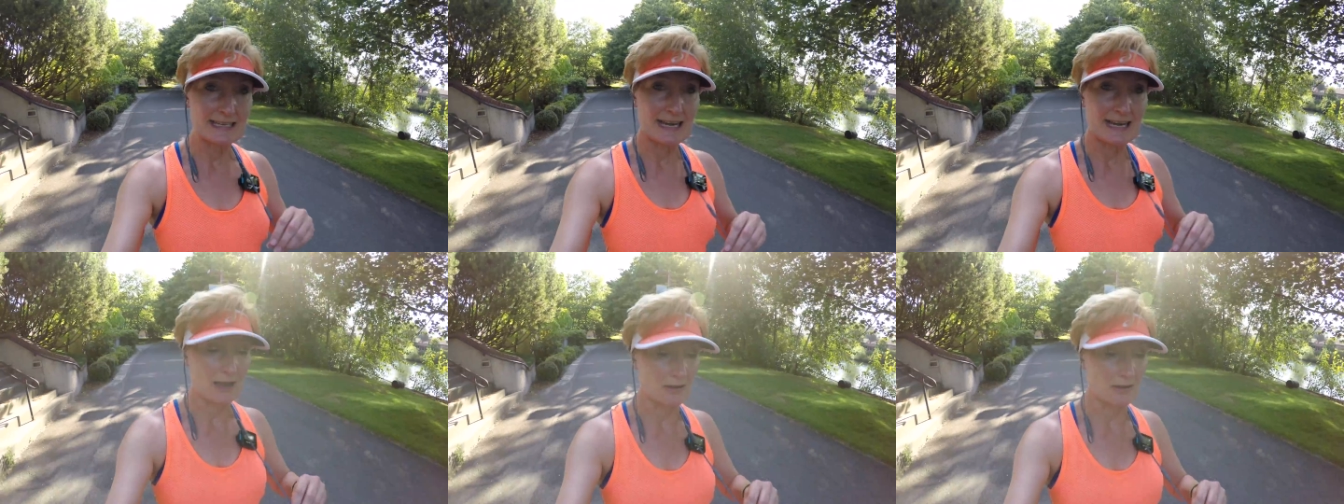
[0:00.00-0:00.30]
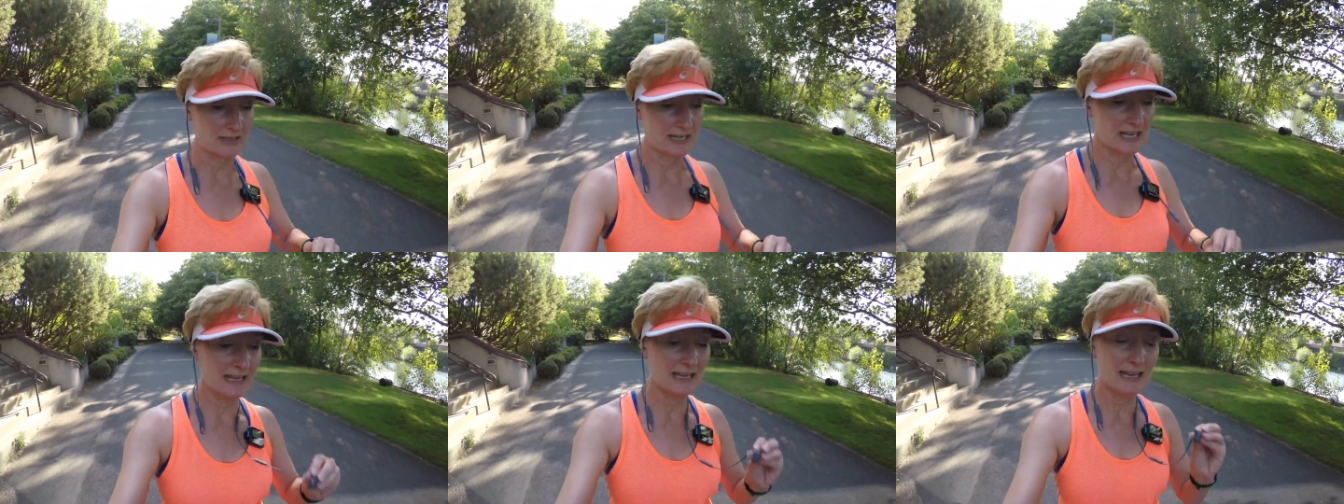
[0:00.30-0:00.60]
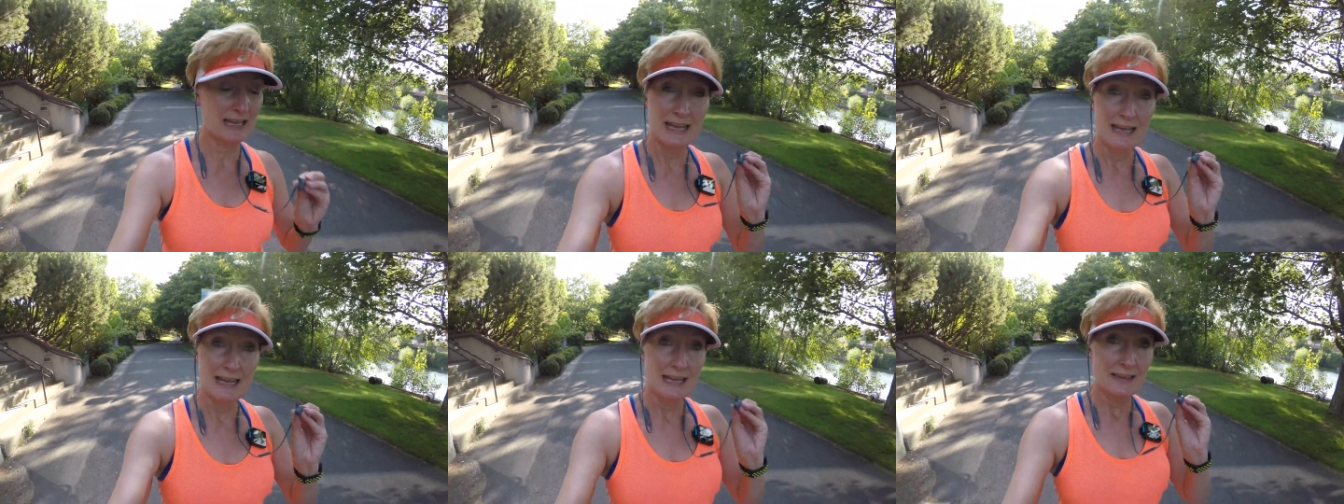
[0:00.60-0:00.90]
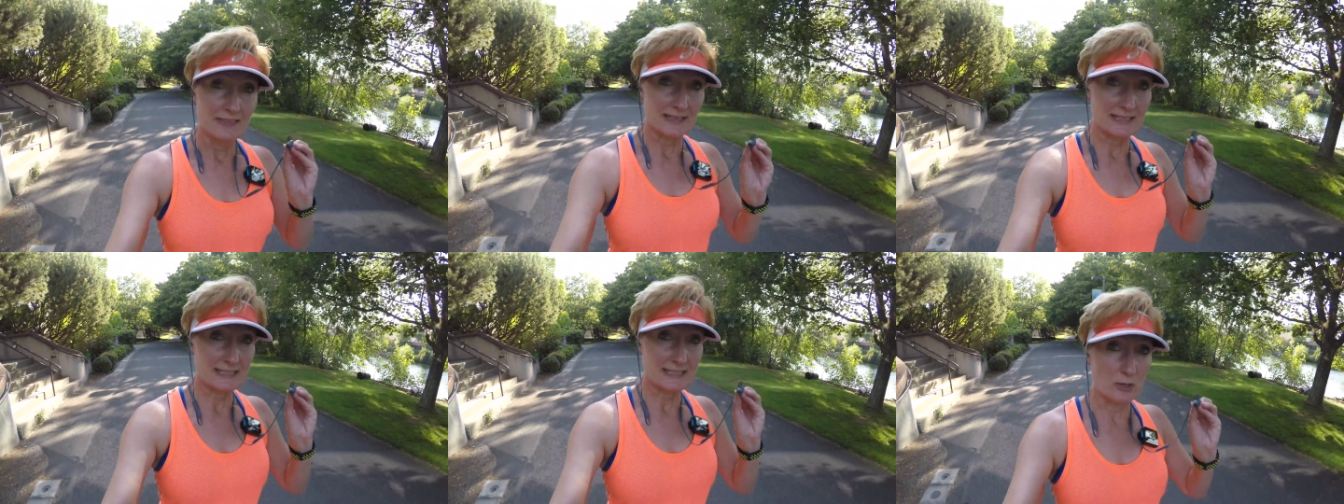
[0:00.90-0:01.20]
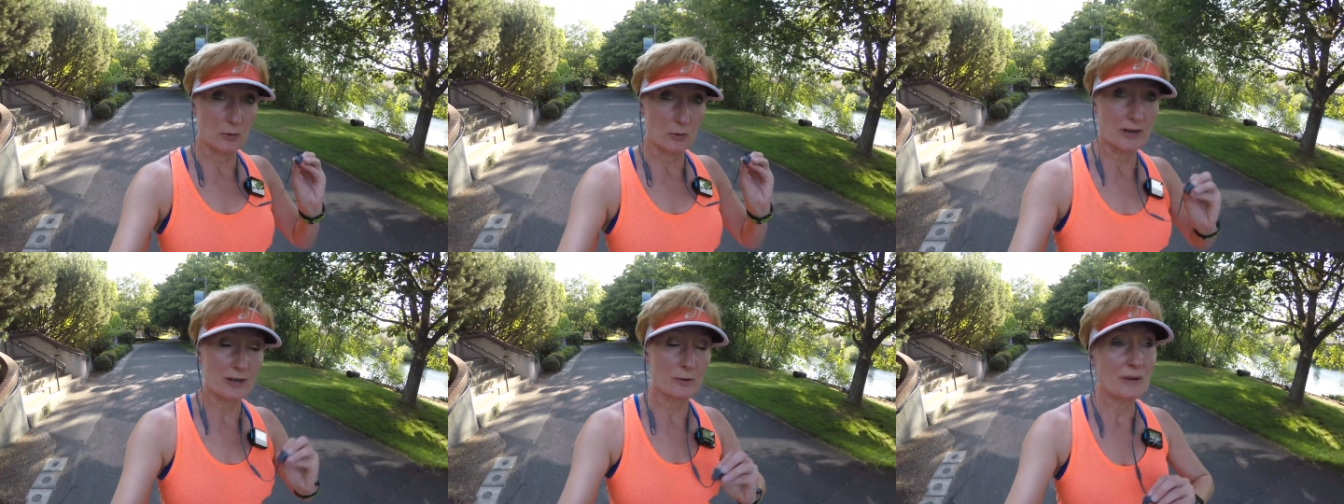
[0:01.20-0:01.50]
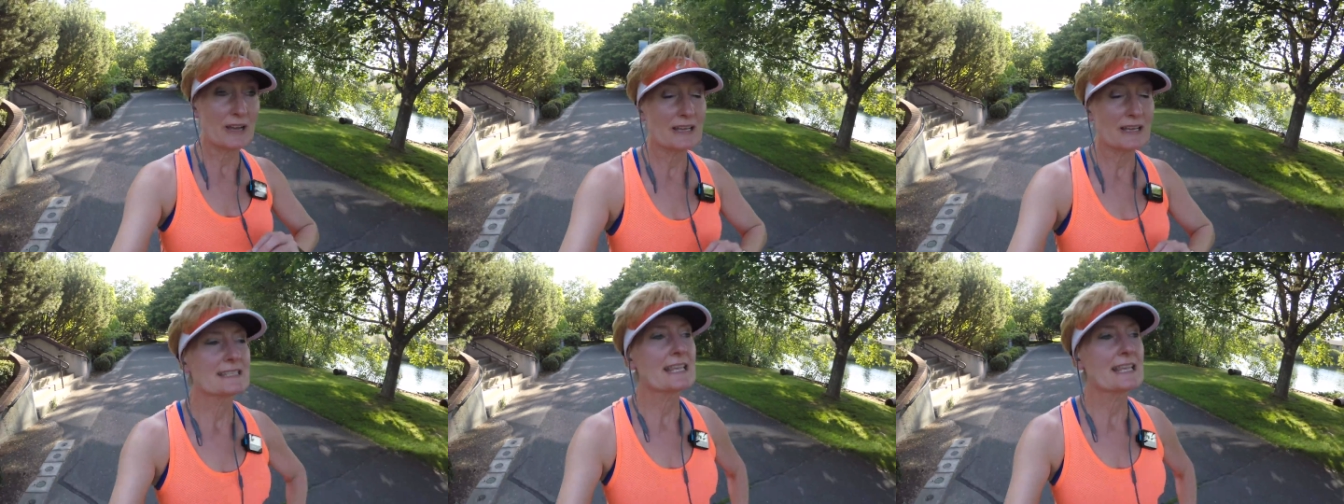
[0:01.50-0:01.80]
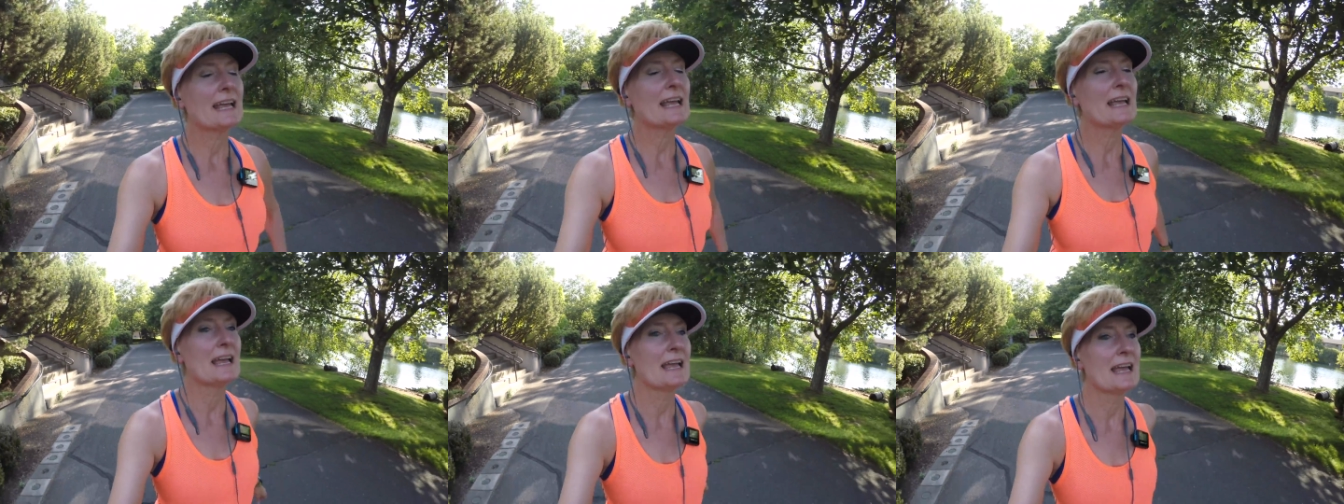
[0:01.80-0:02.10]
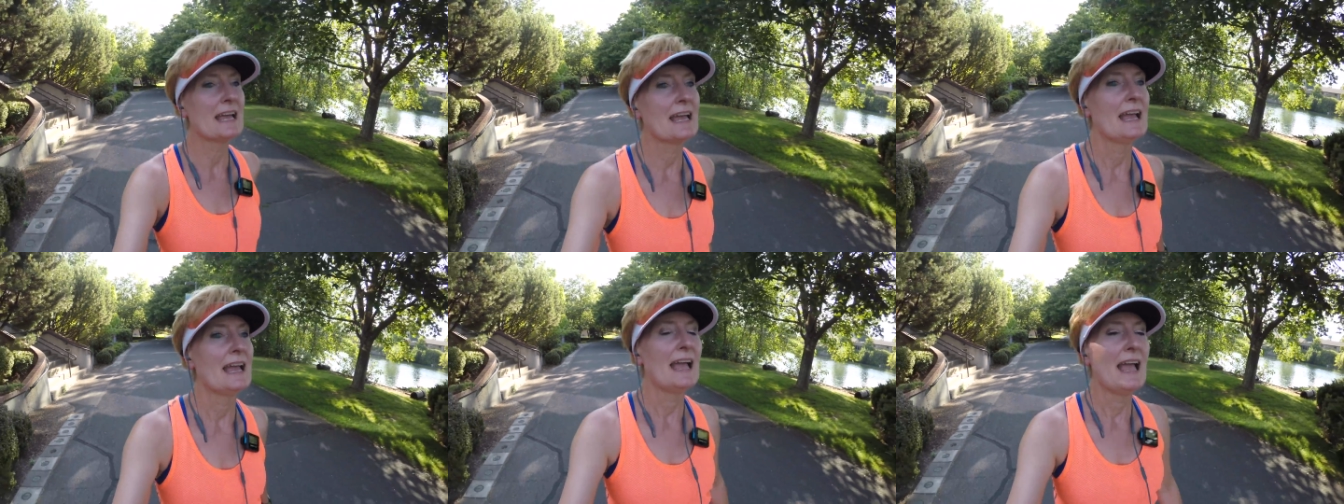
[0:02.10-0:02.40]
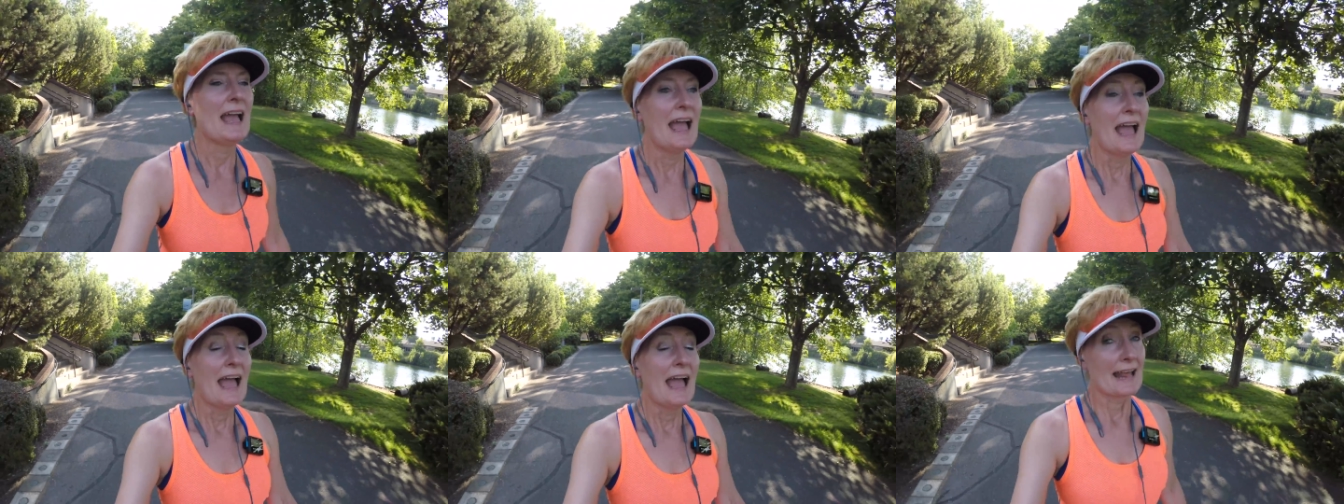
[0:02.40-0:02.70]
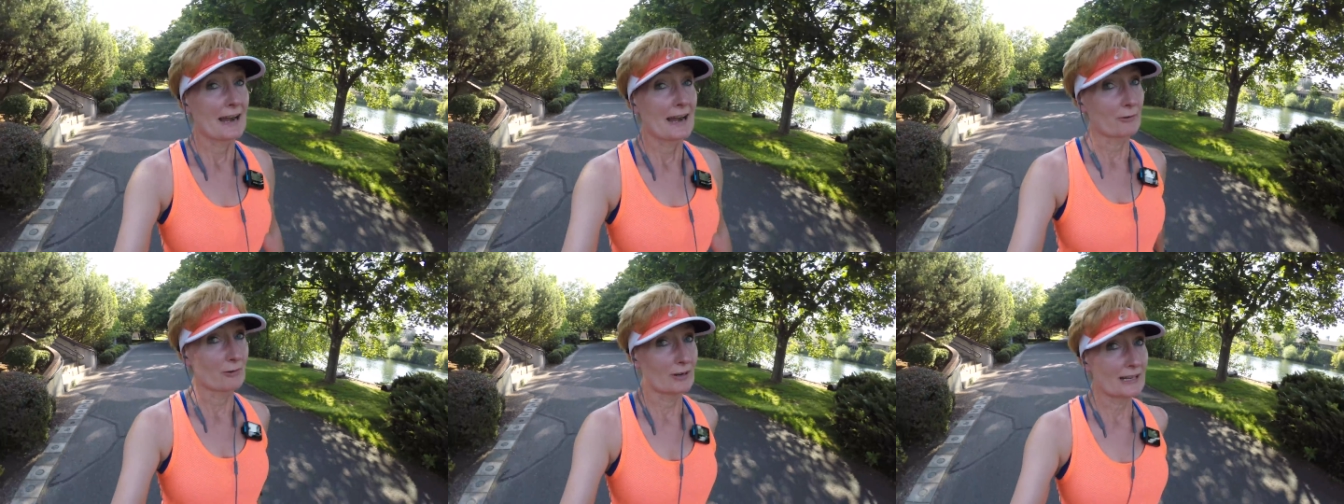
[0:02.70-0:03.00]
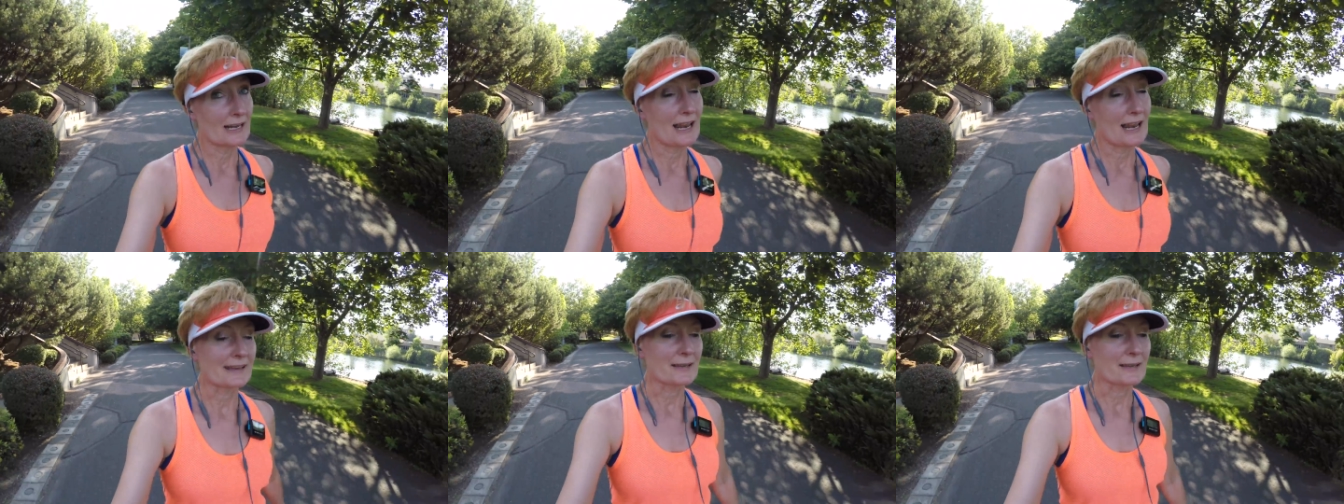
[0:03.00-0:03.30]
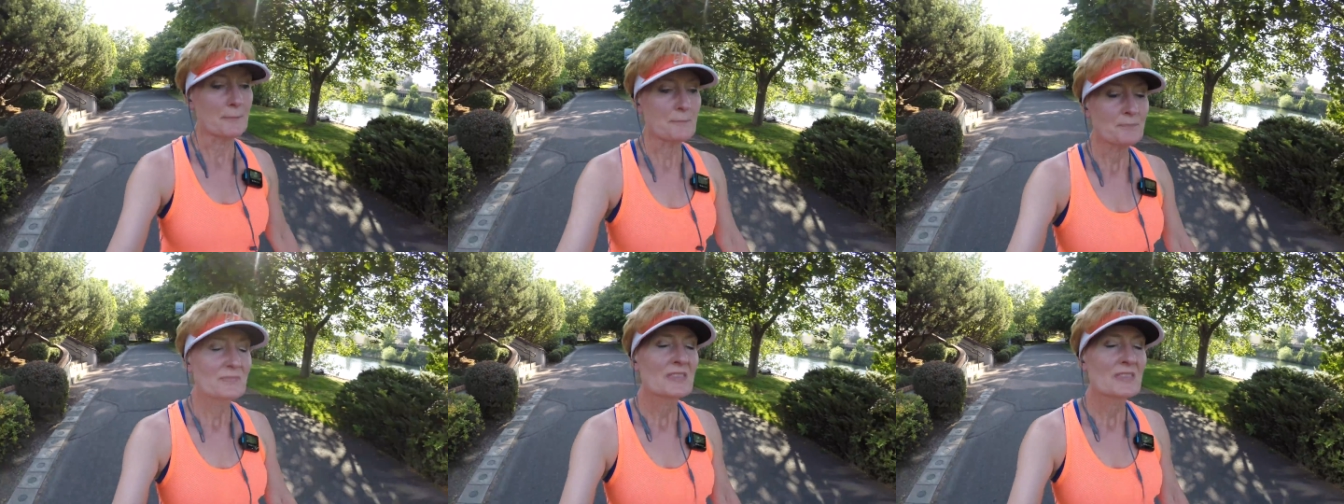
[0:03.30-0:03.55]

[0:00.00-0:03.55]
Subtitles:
out these new earbuds and I really like them,